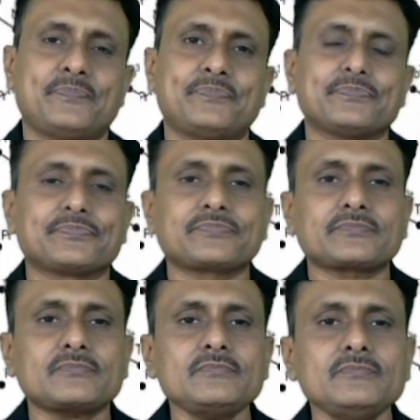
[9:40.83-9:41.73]

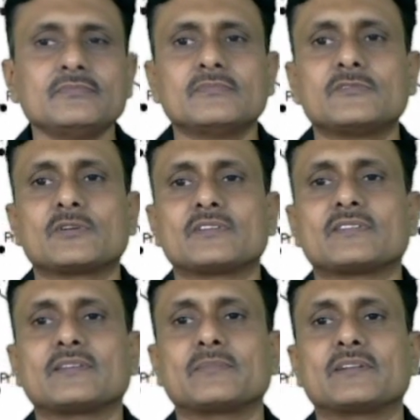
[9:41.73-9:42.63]
you can
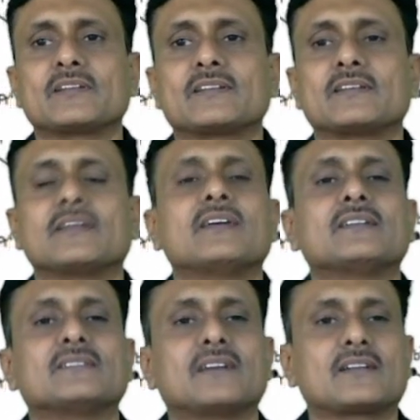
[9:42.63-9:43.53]
say immediately
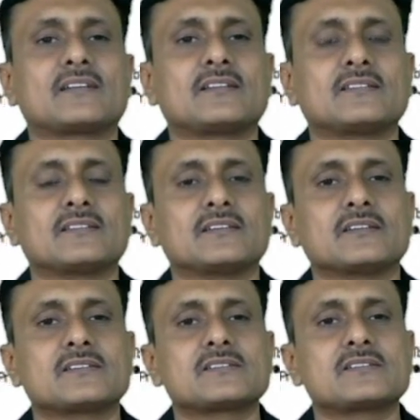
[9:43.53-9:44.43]
that the
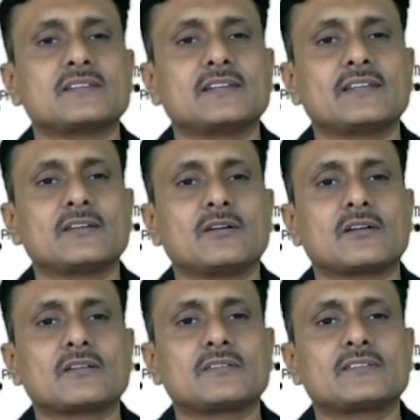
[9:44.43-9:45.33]
shielding or
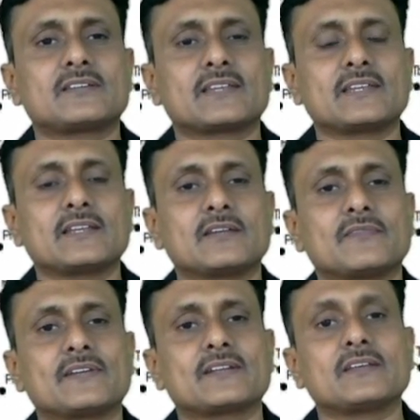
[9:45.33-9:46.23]
screening
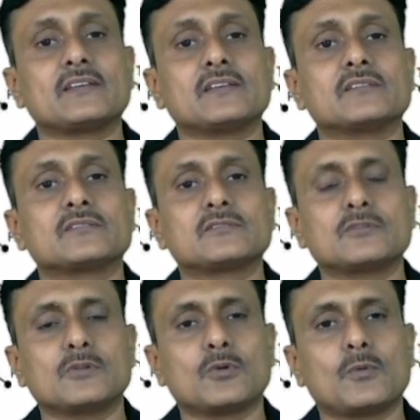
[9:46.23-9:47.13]
effect is
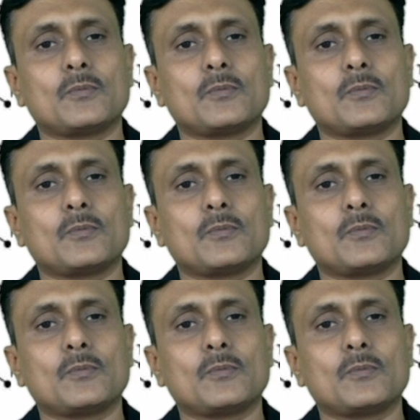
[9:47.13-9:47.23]
low.